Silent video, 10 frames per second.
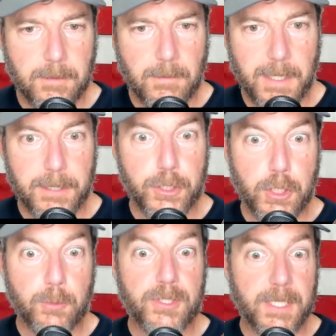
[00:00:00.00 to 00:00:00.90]
It is
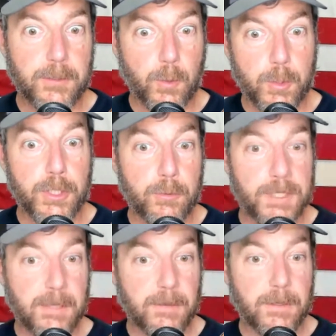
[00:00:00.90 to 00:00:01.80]
June 6th or June
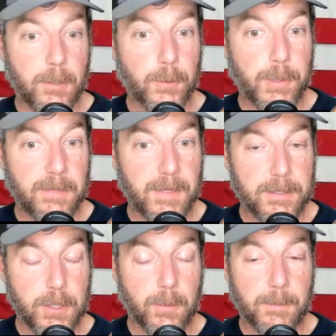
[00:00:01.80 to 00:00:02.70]
7th, although the
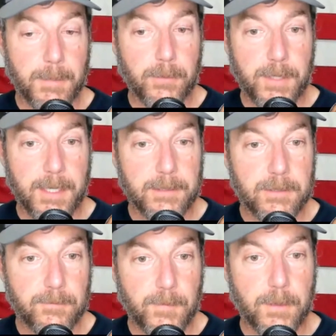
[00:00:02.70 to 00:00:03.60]
event's going both days.
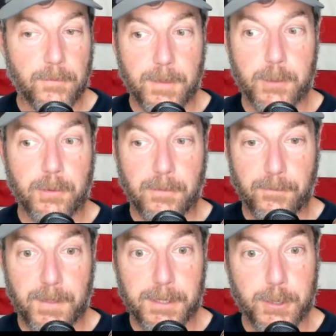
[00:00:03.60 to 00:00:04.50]
Denver
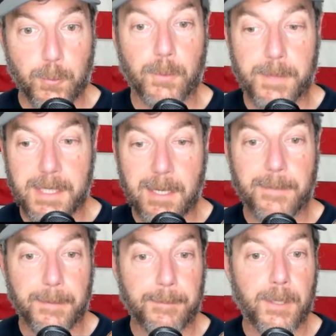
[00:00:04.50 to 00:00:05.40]
Village will be up
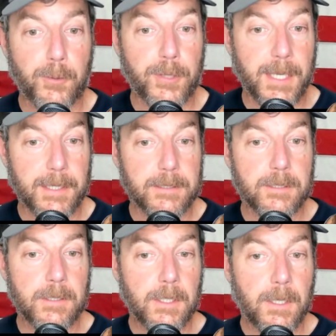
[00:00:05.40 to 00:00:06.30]
both days.
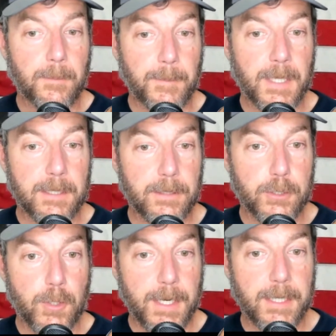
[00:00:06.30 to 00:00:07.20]
But the
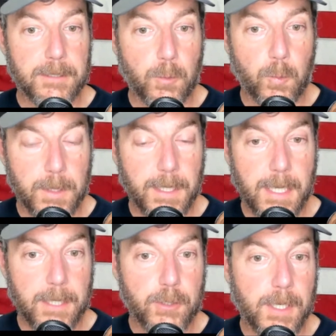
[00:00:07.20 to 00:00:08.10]
training is a
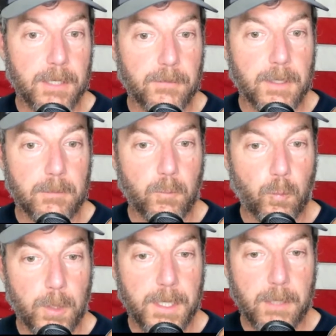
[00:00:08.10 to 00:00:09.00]
one-day training event,
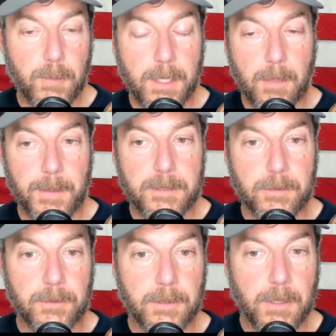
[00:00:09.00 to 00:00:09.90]
one-day red dot
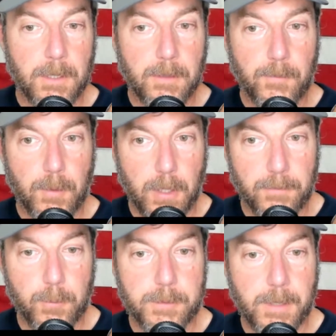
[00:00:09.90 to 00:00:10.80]
pistol for the law
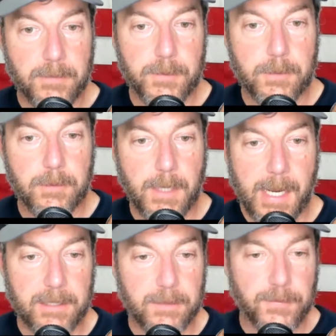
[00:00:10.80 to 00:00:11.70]
enforcement officer,
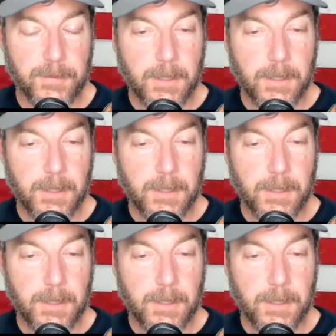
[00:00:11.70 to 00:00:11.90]
active.